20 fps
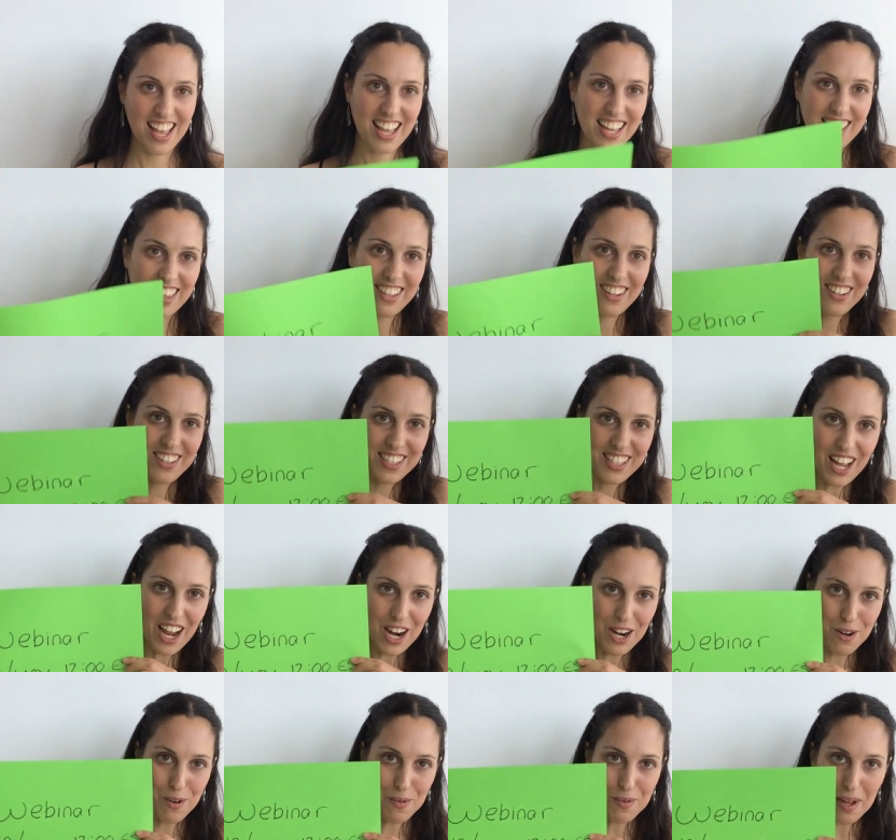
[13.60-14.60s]
and there's
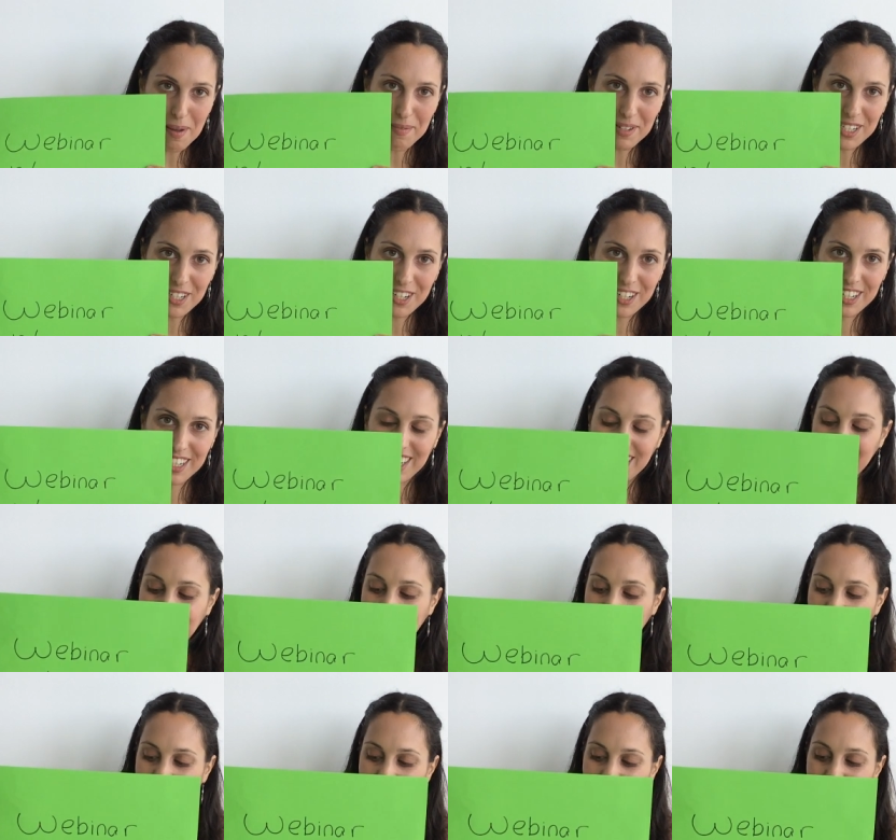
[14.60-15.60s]
our webinar.
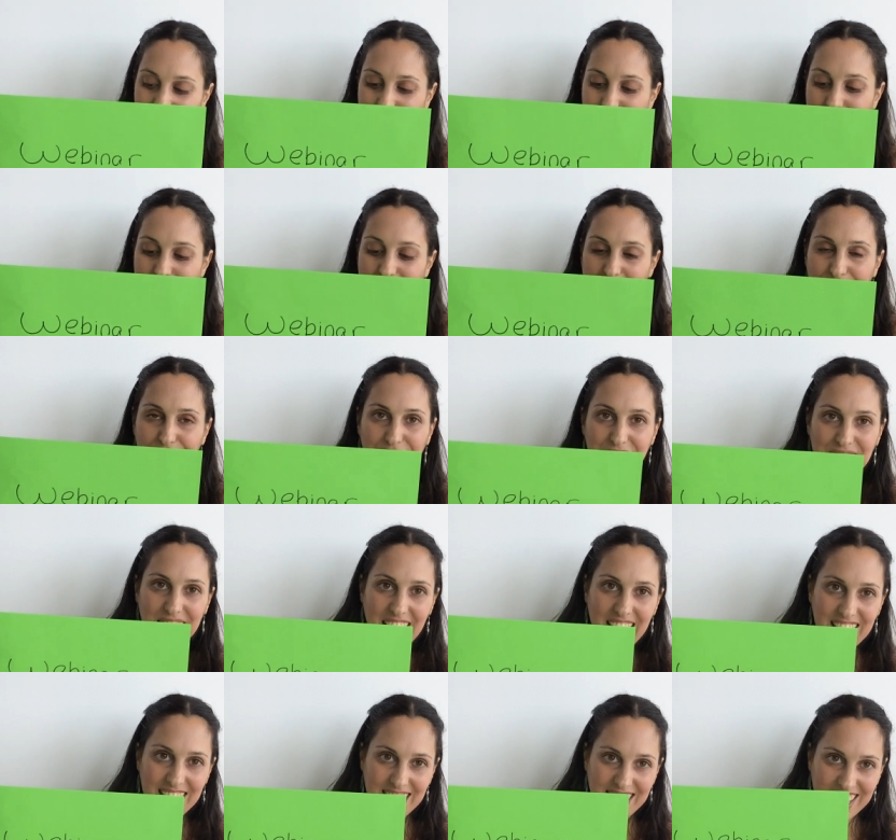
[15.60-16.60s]
So save the
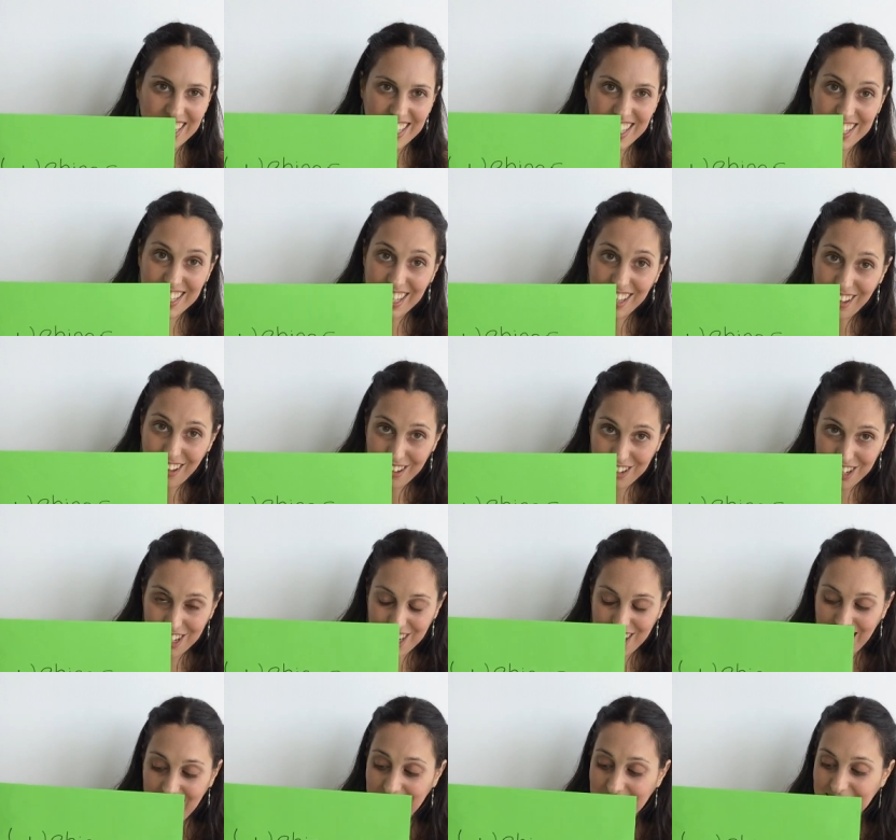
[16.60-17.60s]
date. This is the
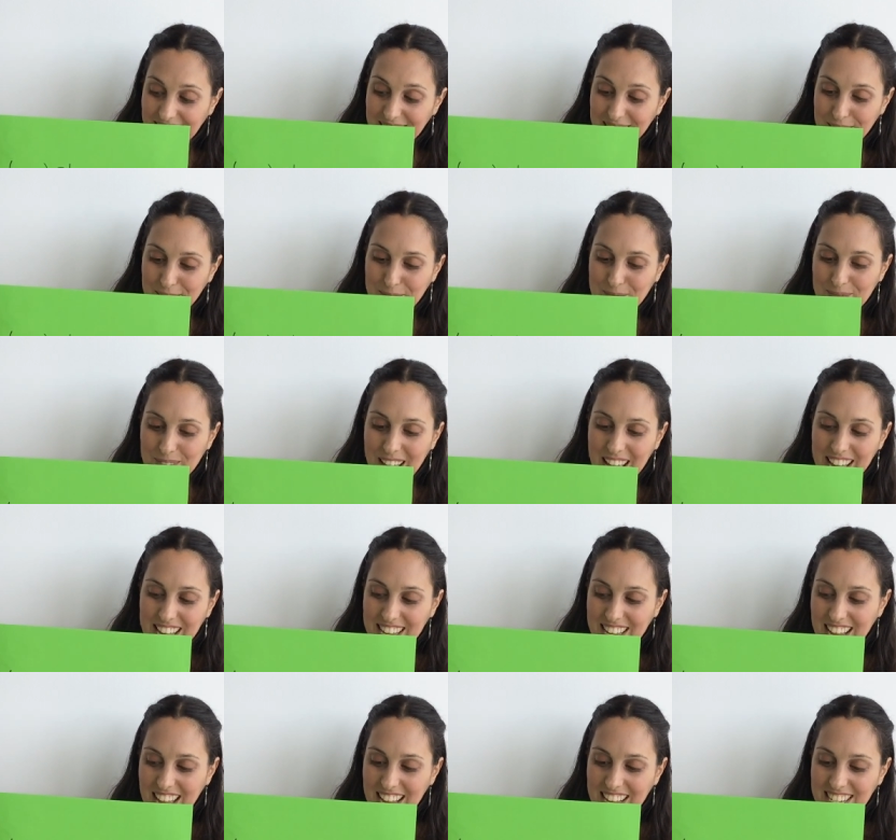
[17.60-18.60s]
launch date,
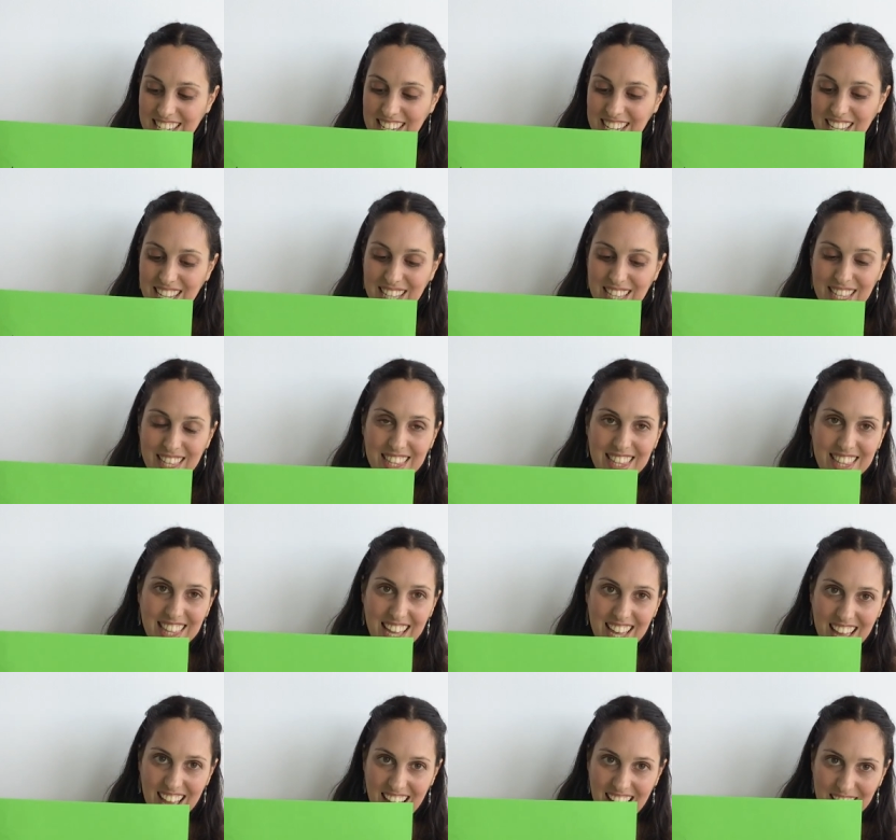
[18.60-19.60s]
May 18th
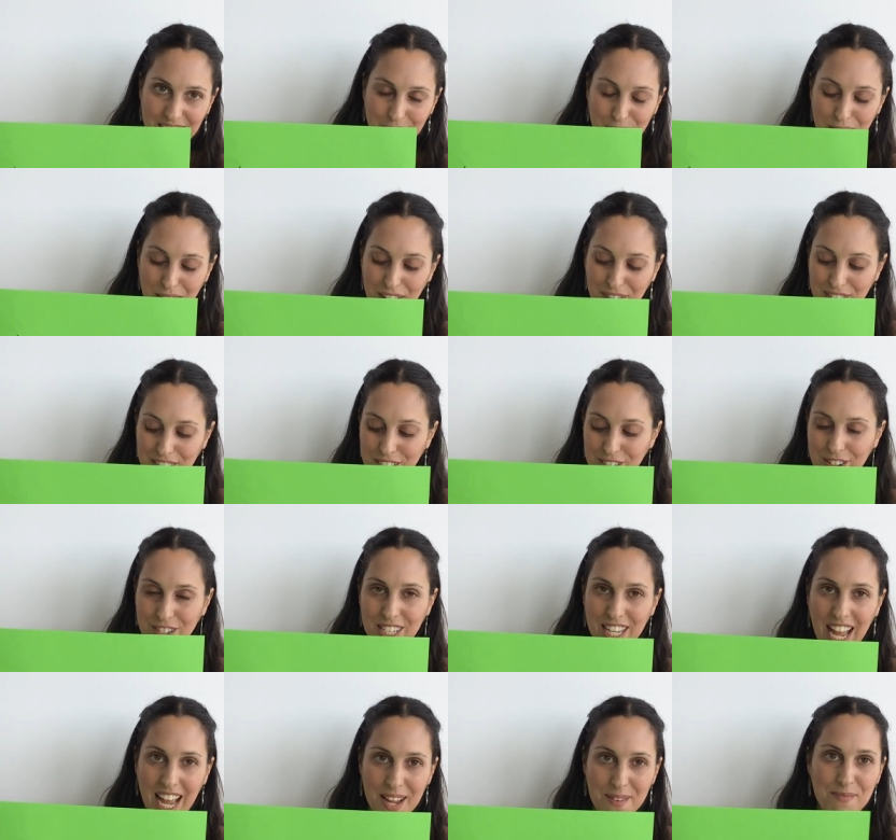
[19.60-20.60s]
at 12
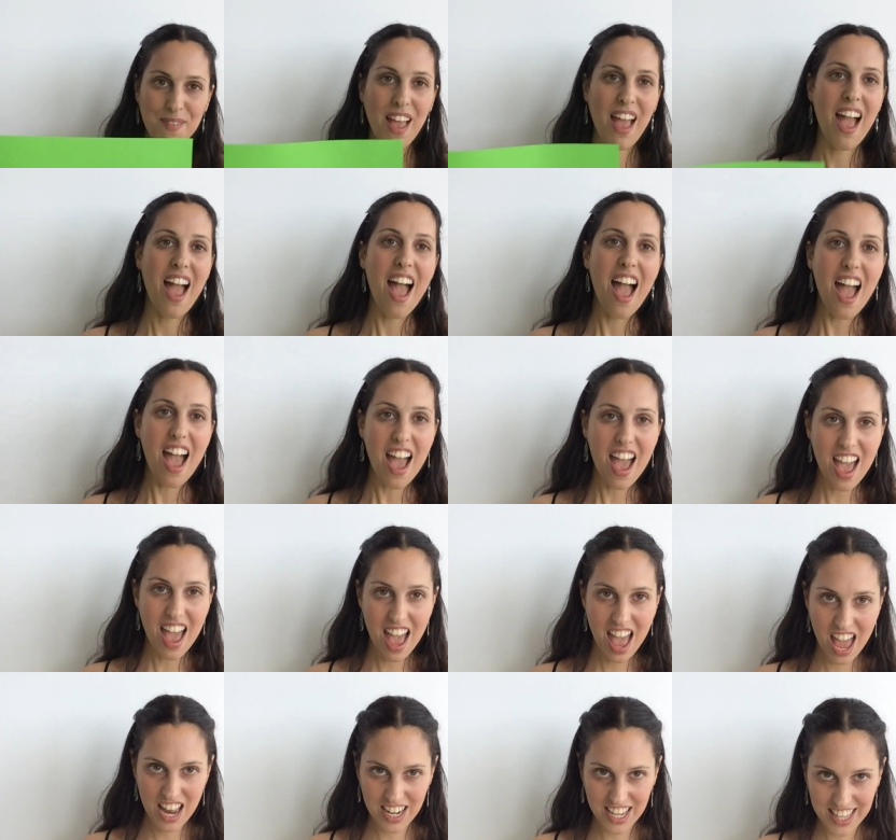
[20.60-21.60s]
Eastern Time.
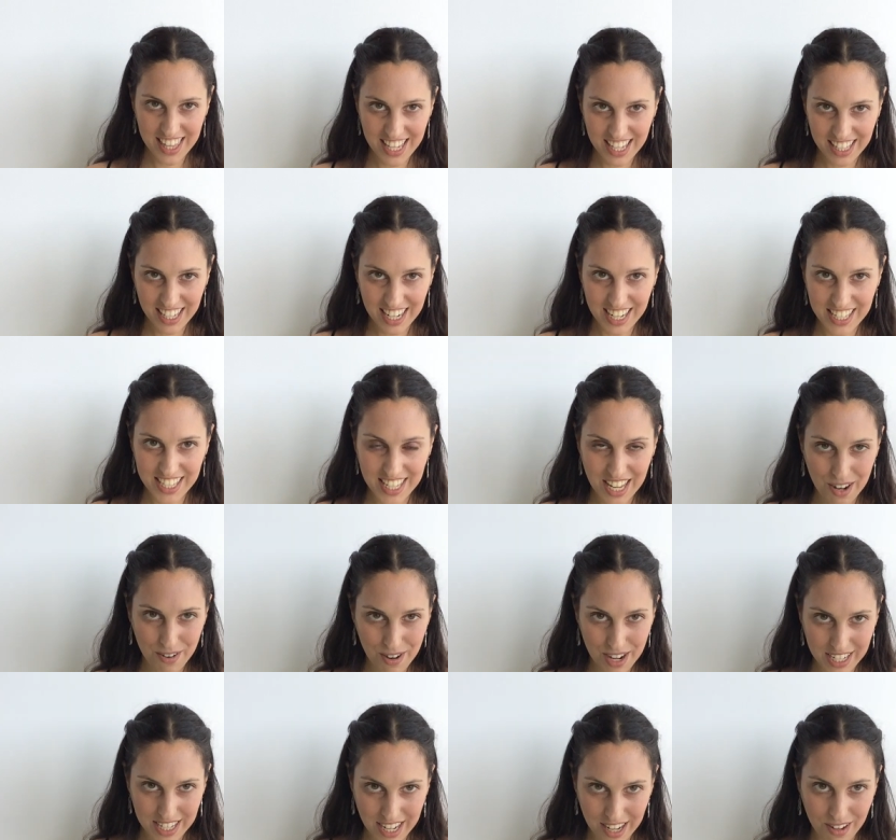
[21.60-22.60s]
Anything that I say
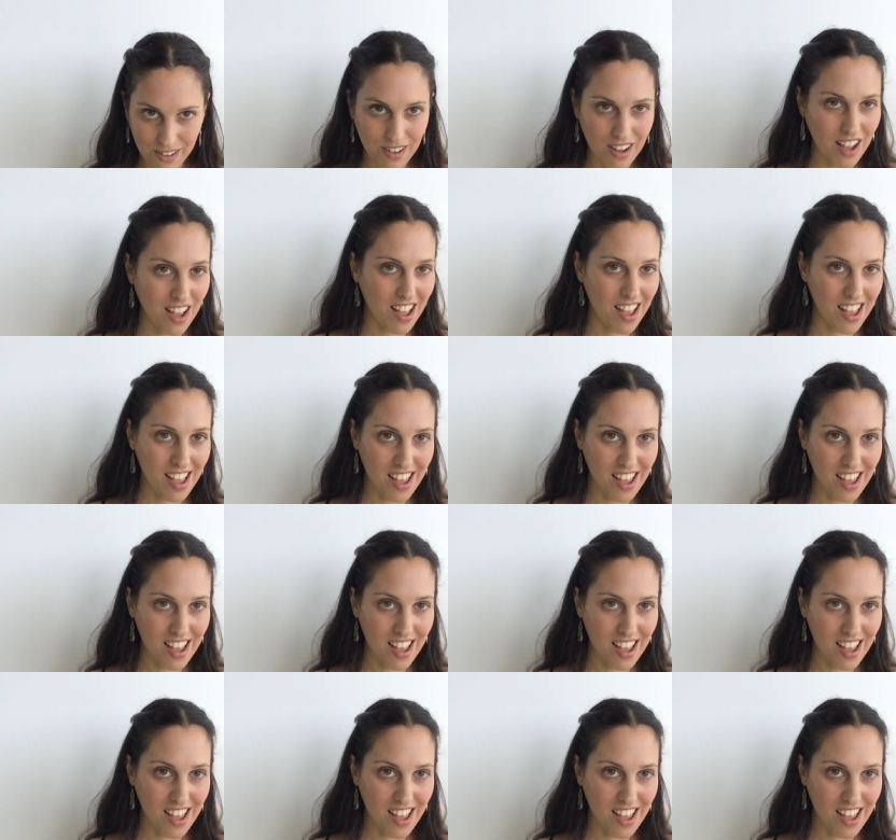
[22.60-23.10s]
right now,